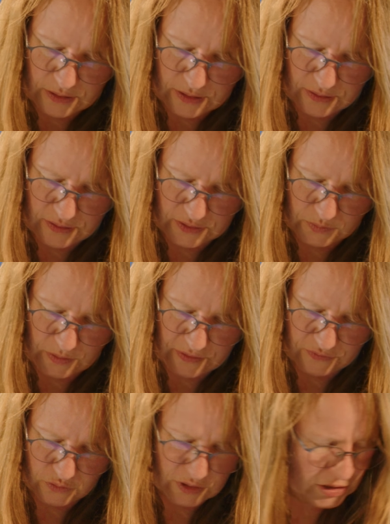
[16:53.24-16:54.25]
And this we
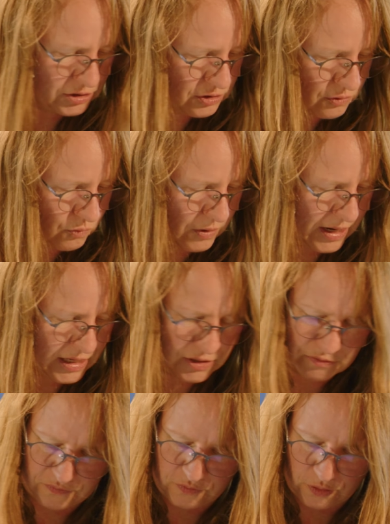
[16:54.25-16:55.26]
have to
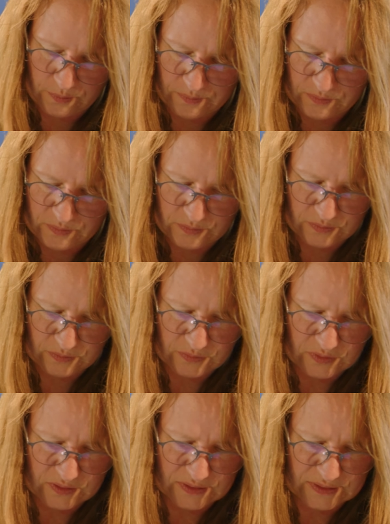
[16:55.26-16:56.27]
integrate from
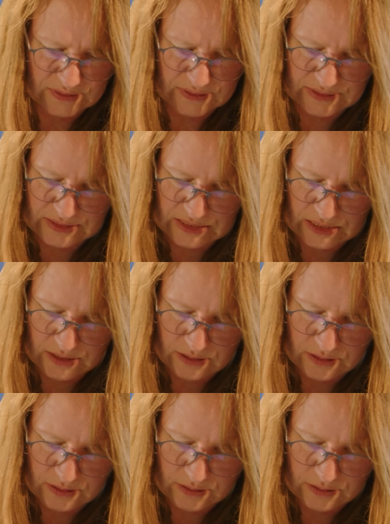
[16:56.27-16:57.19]
z